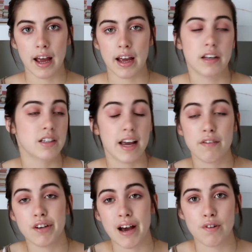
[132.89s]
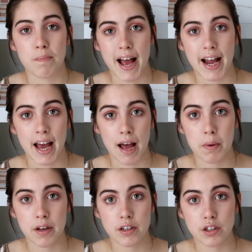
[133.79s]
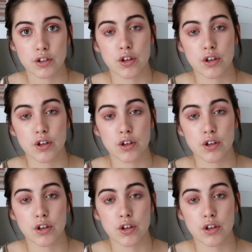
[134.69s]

And say if you have a bad habit,